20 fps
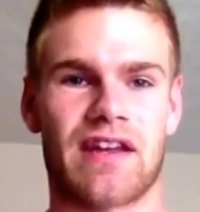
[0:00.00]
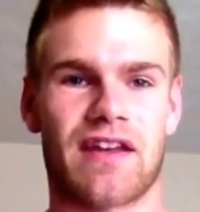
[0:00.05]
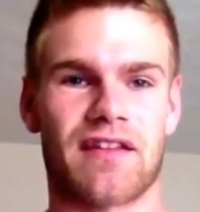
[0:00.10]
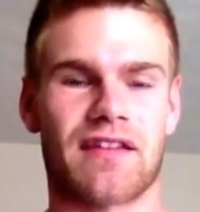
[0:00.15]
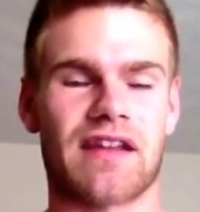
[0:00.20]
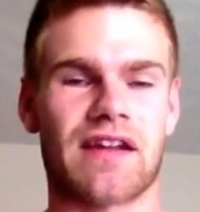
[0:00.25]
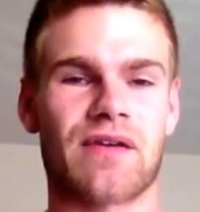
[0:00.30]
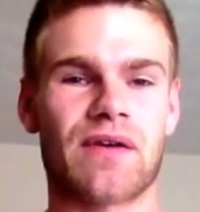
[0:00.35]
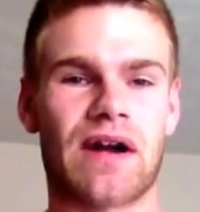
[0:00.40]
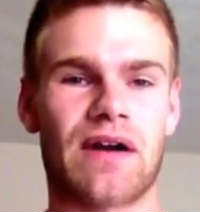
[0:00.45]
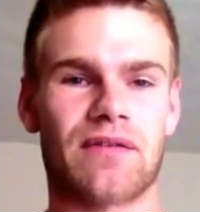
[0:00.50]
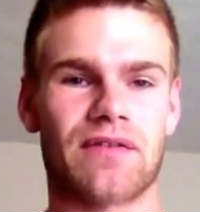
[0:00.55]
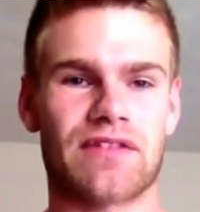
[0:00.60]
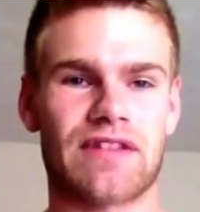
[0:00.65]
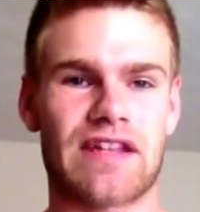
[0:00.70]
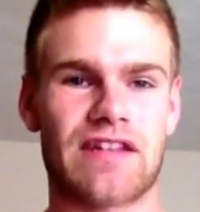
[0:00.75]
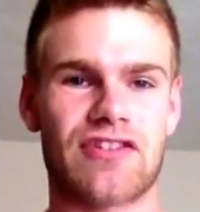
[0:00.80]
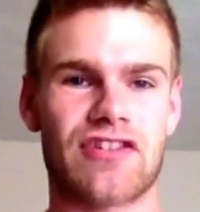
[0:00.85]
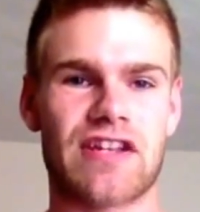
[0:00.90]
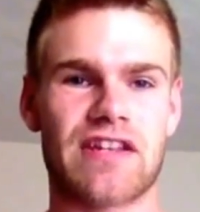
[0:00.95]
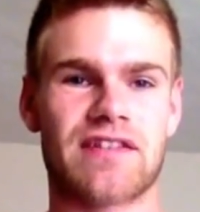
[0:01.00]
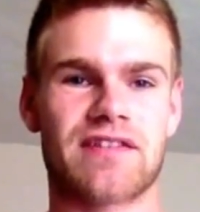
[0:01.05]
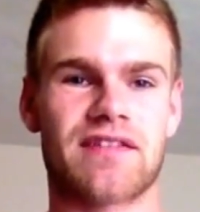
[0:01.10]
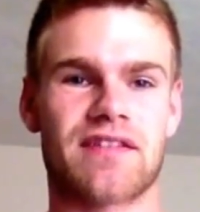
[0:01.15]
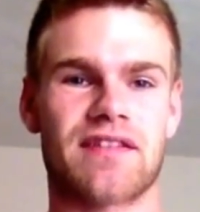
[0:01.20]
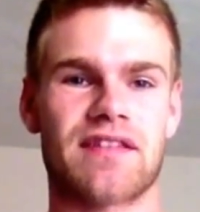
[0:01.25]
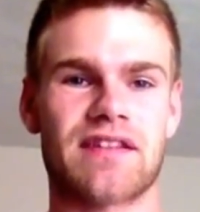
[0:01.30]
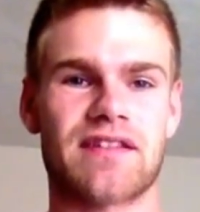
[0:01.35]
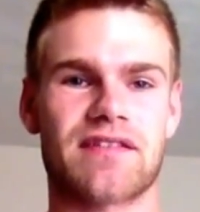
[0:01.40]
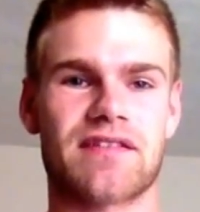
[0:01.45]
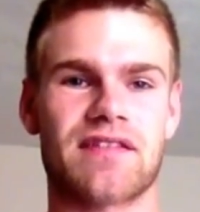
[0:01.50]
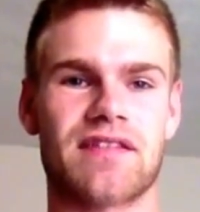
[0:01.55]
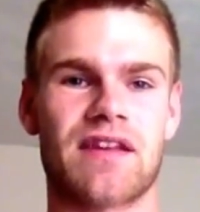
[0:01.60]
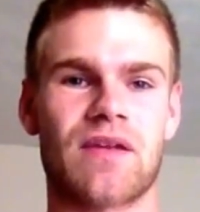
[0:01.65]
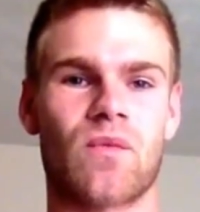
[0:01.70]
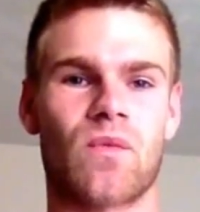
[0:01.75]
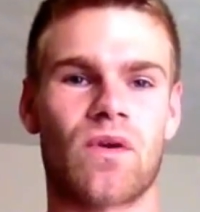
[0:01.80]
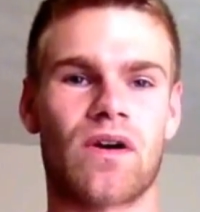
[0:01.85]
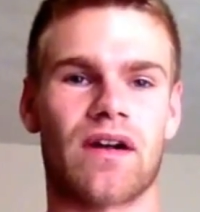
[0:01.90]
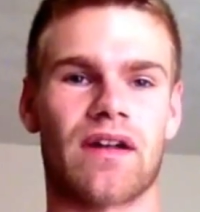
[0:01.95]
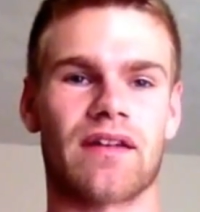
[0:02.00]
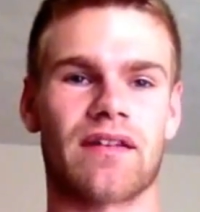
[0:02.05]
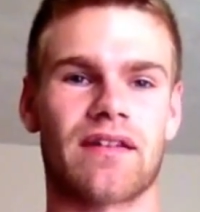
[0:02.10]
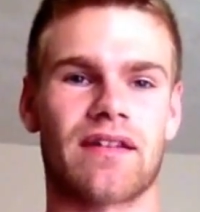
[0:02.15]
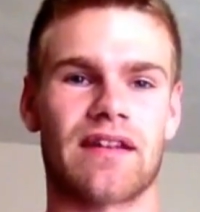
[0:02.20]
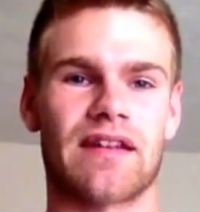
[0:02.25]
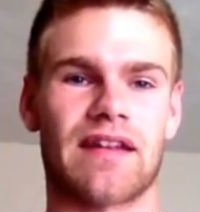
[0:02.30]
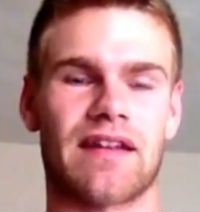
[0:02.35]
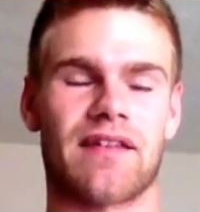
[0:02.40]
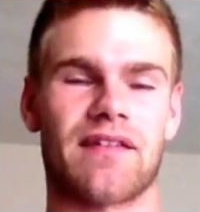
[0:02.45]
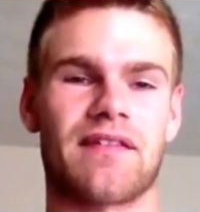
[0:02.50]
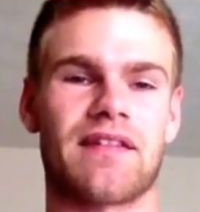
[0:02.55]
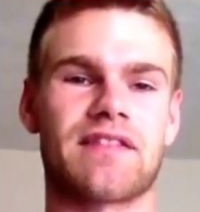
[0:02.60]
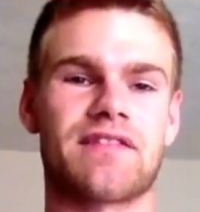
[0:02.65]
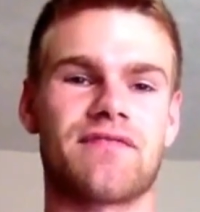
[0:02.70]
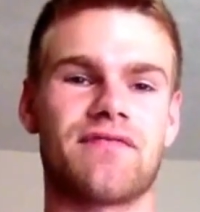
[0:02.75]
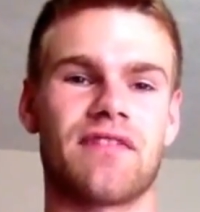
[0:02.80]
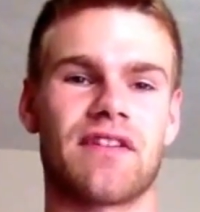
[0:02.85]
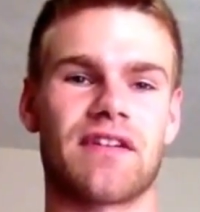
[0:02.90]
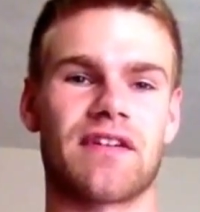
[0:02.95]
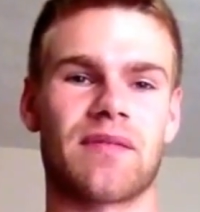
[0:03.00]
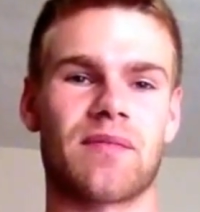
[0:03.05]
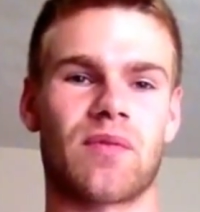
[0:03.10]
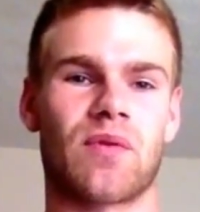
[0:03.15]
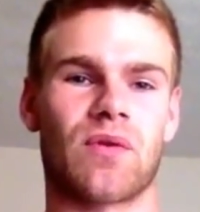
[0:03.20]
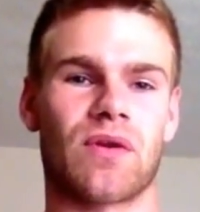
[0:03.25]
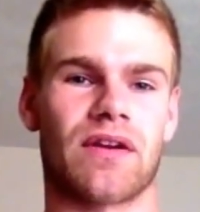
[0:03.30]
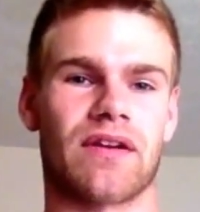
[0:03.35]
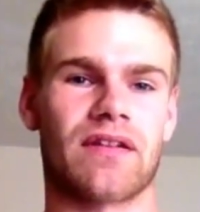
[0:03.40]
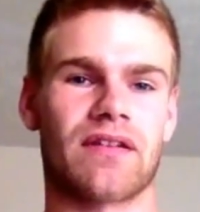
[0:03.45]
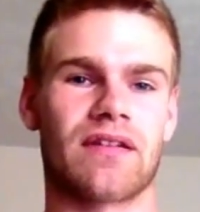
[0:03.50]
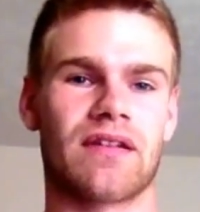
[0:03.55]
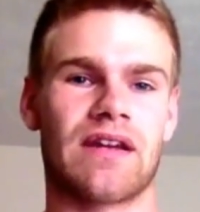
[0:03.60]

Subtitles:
they go out and they chase the things that they want, and that's very important.